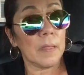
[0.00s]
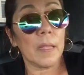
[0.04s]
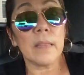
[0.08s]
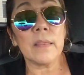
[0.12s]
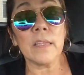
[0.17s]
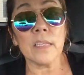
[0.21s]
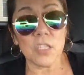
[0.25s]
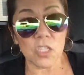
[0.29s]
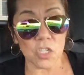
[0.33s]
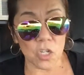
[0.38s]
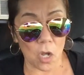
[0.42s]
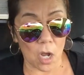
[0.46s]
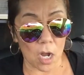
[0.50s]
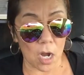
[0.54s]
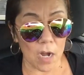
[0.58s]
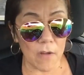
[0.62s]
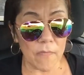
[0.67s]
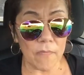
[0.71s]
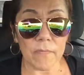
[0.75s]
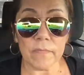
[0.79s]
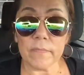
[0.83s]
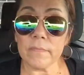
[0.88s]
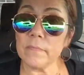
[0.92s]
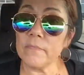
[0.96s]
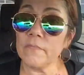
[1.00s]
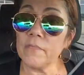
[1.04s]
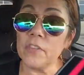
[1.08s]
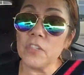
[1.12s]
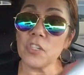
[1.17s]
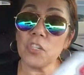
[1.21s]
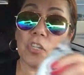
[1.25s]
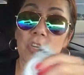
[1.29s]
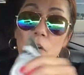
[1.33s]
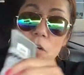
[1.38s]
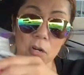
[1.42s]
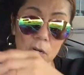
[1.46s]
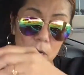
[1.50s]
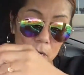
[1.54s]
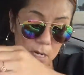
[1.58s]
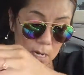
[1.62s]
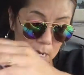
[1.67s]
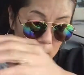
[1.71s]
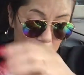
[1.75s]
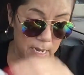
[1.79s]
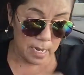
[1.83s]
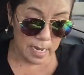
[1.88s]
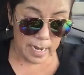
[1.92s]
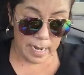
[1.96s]
the scarf, for sure.
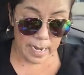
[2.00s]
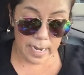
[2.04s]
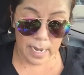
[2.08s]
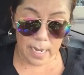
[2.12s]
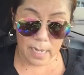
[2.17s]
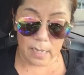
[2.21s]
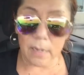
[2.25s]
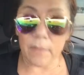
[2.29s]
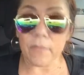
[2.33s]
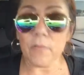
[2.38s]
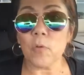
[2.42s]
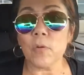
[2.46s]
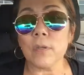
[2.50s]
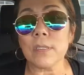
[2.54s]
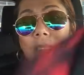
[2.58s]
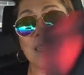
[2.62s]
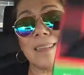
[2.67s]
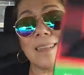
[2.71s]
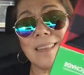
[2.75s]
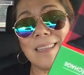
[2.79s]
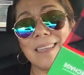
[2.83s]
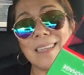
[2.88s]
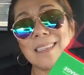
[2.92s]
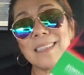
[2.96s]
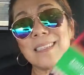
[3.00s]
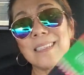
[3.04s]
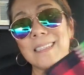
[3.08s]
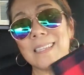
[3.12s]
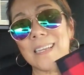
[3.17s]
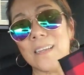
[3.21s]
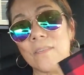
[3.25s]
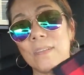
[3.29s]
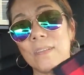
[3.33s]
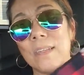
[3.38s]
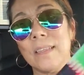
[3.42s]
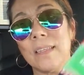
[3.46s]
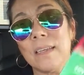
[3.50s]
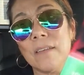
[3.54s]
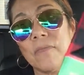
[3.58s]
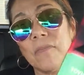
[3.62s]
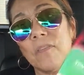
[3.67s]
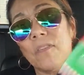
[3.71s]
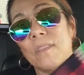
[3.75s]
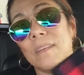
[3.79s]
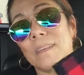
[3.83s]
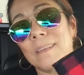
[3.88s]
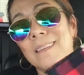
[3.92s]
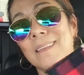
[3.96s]
And of course not this, because I don't need that
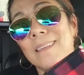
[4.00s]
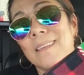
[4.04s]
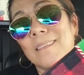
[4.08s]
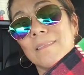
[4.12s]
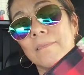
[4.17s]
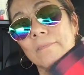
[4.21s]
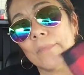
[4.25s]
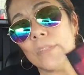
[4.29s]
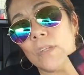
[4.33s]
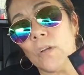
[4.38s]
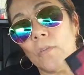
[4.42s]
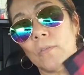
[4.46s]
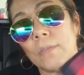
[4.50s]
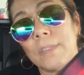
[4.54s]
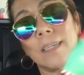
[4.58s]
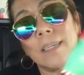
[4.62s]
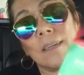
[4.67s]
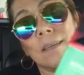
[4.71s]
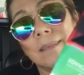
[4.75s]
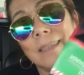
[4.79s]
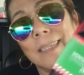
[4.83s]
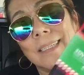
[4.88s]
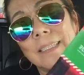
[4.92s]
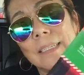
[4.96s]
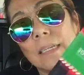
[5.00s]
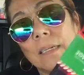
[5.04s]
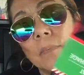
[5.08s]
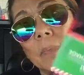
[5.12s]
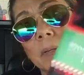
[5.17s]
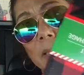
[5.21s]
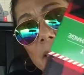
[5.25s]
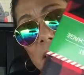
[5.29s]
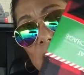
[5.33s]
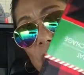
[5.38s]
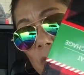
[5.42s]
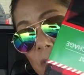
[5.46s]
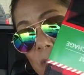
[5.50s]
for the, you know, the hotel. That's not, but this